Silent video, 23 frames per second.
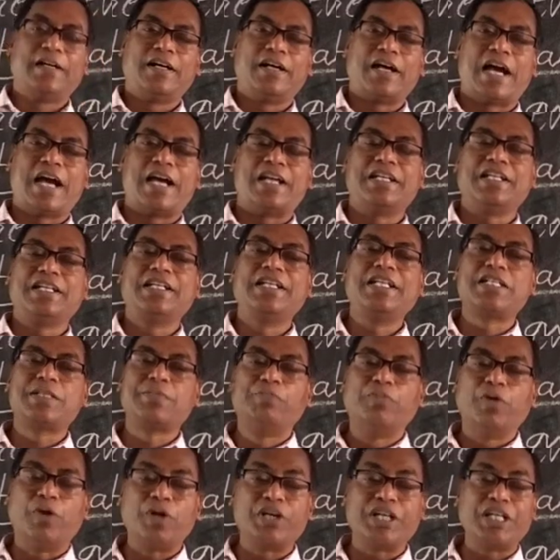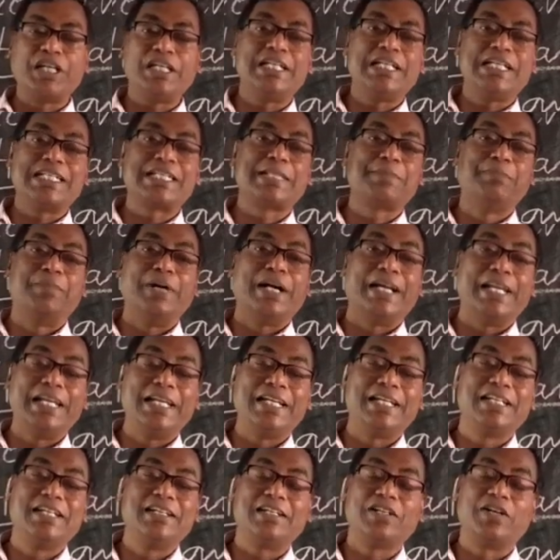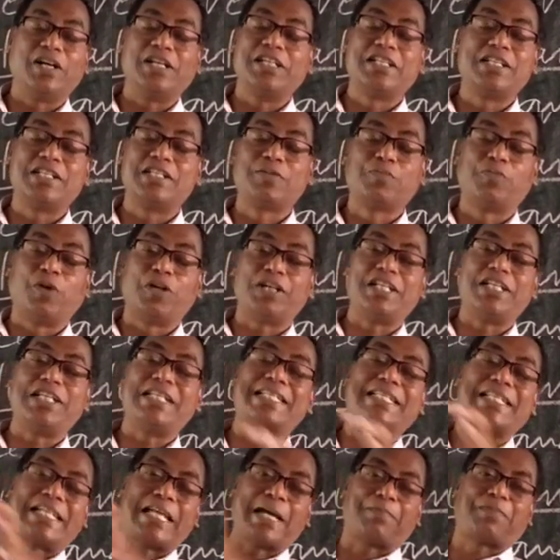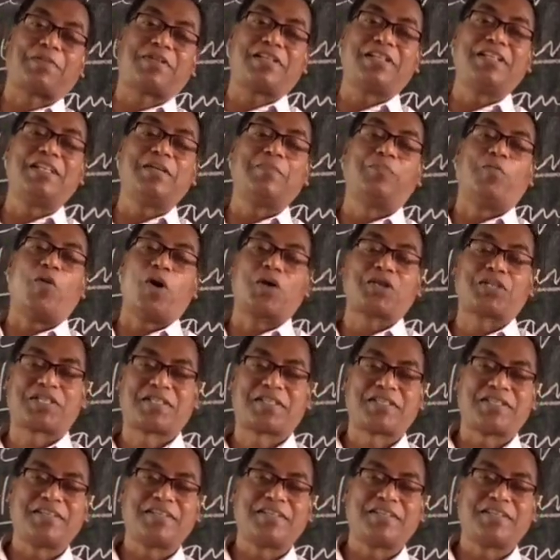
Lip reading: And his body is buried. No, his body is kept in a box.